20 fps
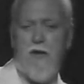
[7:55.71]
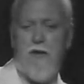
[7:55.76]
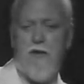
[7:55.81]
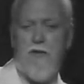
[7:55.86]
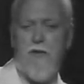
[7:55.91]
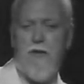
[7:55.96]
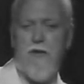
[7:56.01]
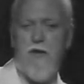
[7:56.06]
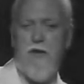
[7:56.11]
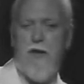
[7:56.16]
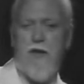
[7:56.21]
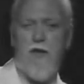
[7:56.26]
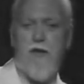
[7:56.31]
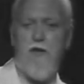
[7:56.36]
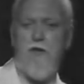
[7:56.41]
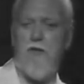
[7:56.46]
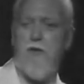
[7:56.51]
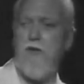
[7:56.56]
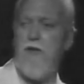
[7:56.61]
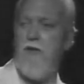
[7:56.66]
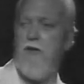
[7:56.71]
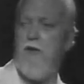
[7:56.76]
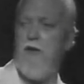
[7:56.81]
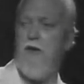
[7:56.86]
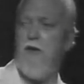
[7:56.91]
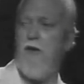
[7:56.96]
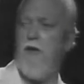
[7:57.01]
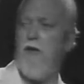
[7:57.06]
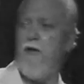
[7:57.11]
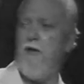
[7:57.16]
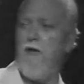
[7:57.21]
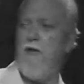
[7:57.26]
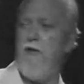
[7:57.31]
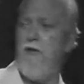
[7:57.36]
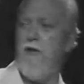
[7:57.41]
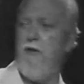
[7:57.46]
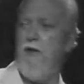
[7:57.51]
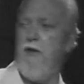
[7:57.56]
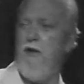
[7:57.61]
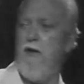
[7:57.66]
reason he got interested in
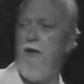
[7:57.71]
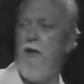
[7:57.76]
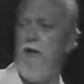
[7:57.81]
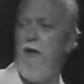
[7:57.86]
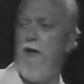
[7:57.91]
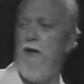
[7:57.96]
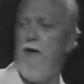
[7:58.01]
LSD